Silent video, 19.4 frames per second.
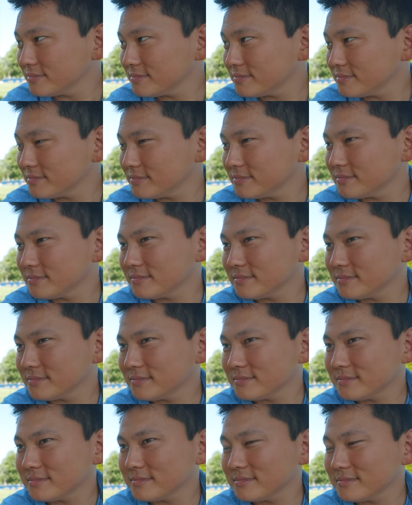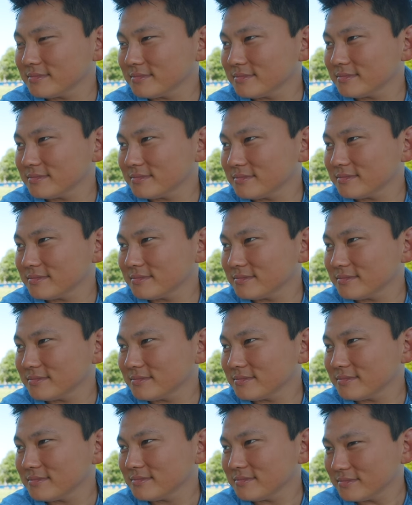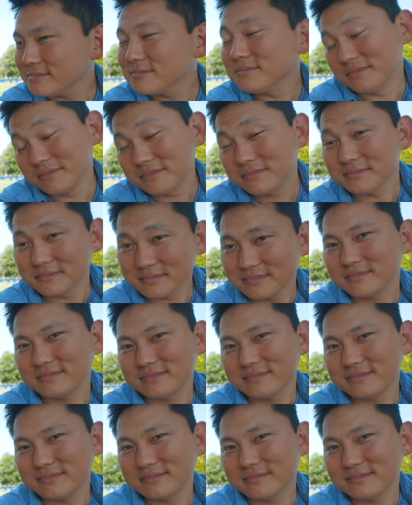The person shown says nothing.